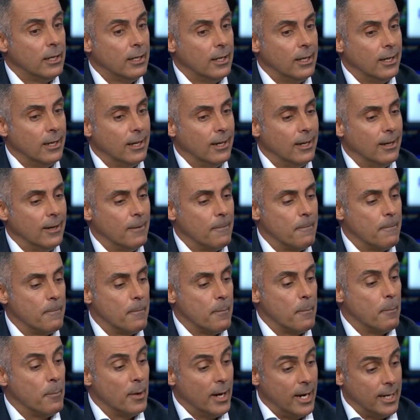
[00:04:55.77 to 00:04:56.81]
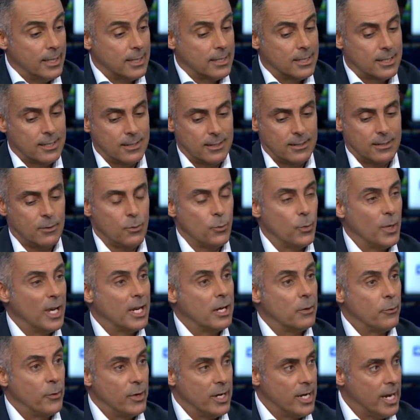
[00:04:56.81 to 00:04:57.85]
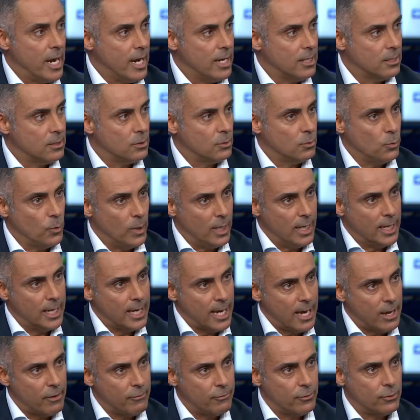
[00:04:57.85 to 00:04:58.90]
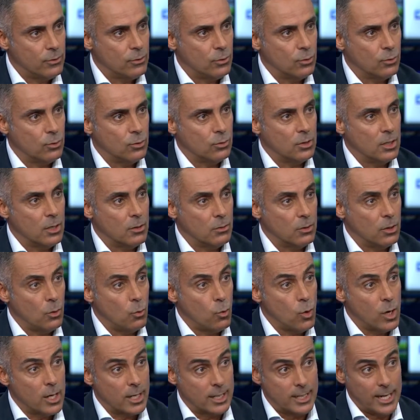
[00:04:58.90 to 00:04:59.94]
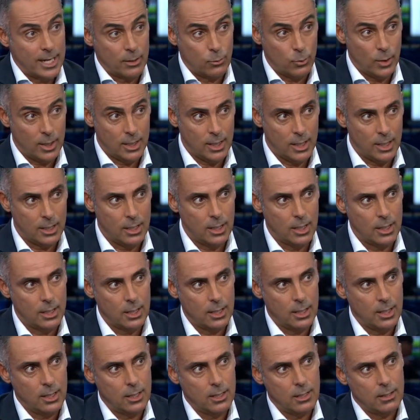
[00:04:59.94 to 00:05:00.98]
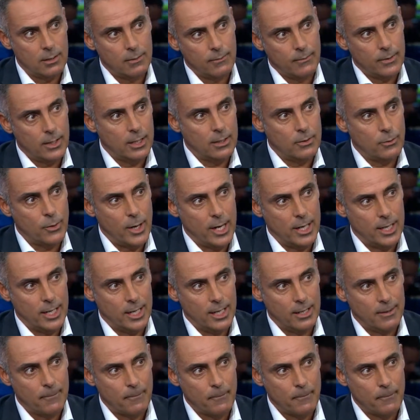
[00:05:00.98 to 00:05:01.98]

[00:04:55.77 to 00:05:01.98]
but we gave to the work that we did in Reading